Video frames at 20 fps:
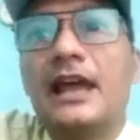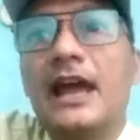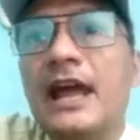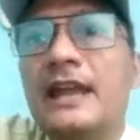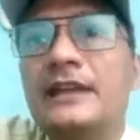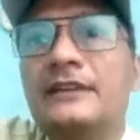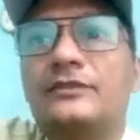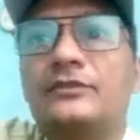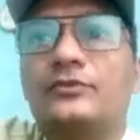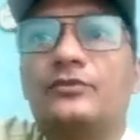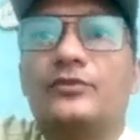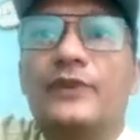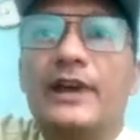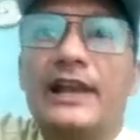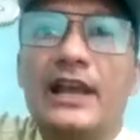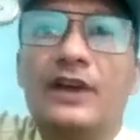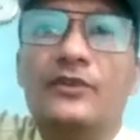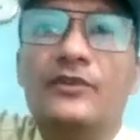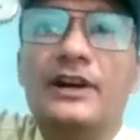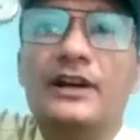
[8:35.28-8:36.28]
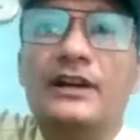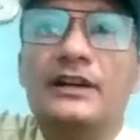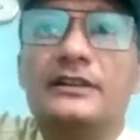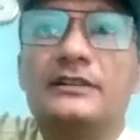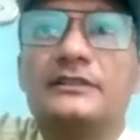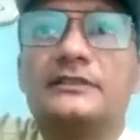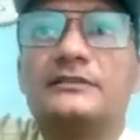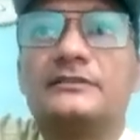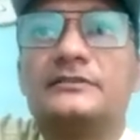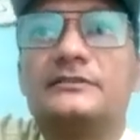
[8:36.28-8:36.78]
and
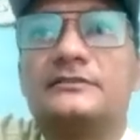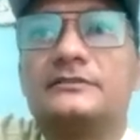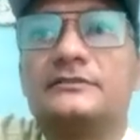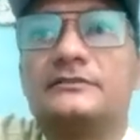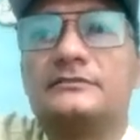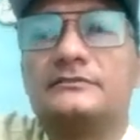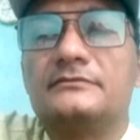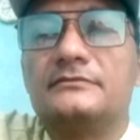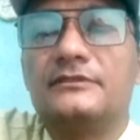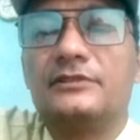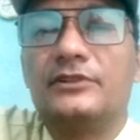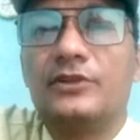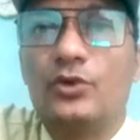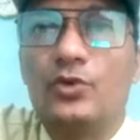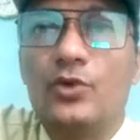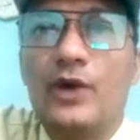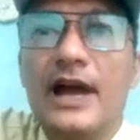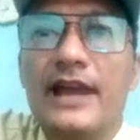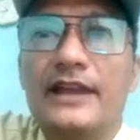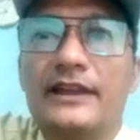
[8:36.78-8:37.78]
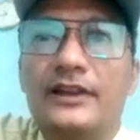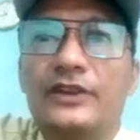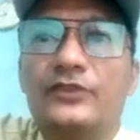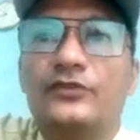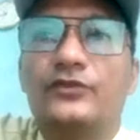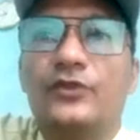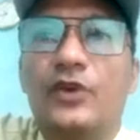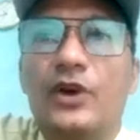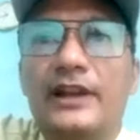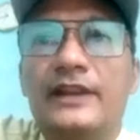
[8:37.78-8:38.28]
wherever required,
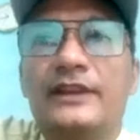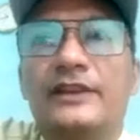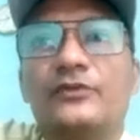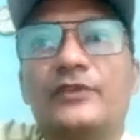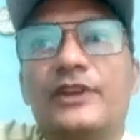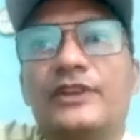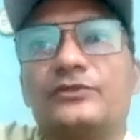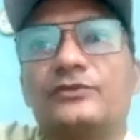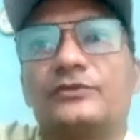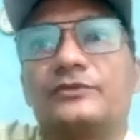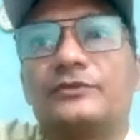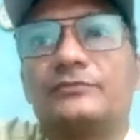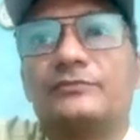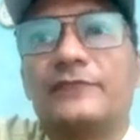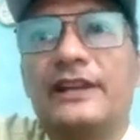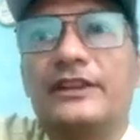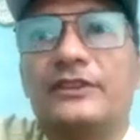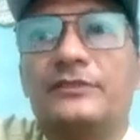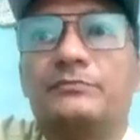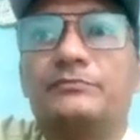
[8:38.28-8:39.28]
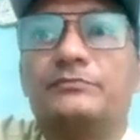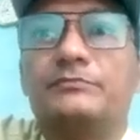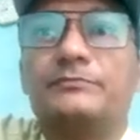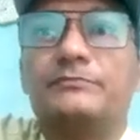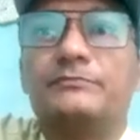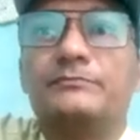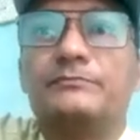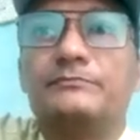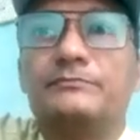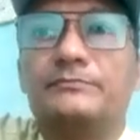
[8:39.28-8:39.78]
foreign investment
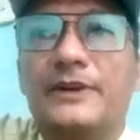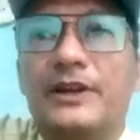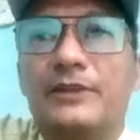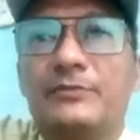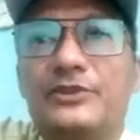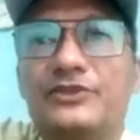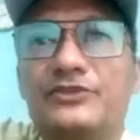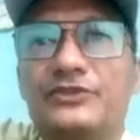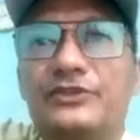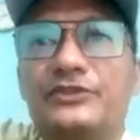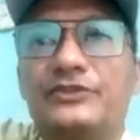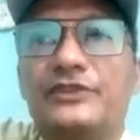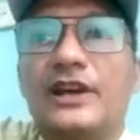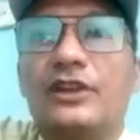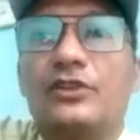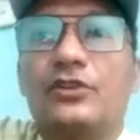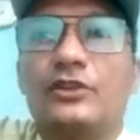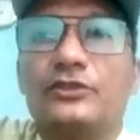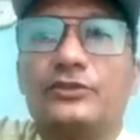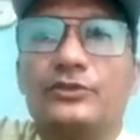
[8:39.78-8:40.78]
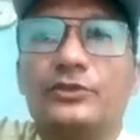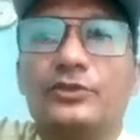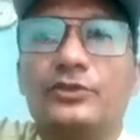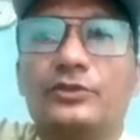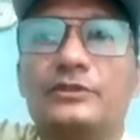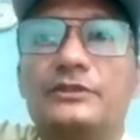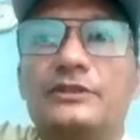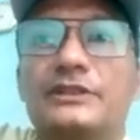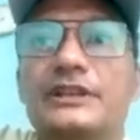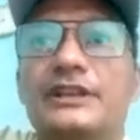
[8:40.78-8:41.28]
permissions are
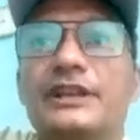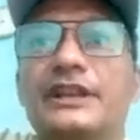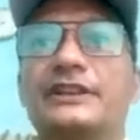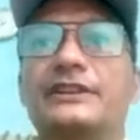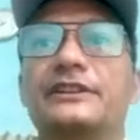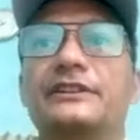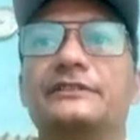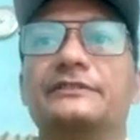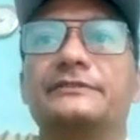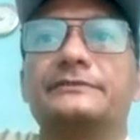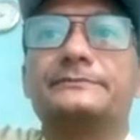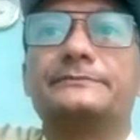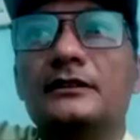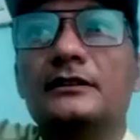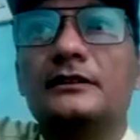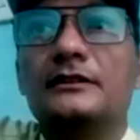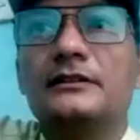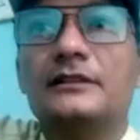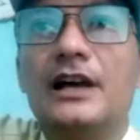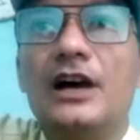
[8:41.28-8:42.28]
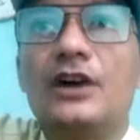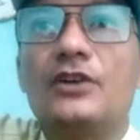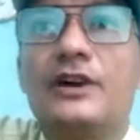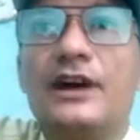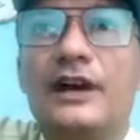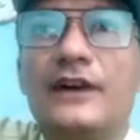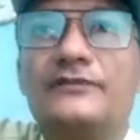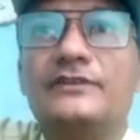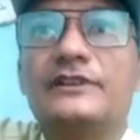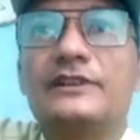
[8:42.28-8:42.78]
also needed. Now
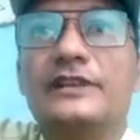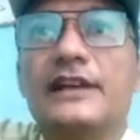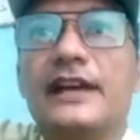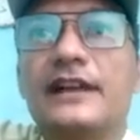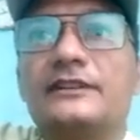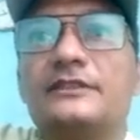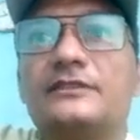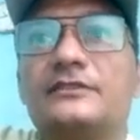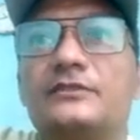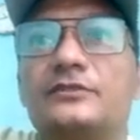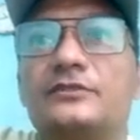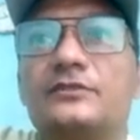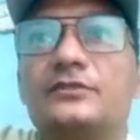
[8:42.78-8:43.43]
after that,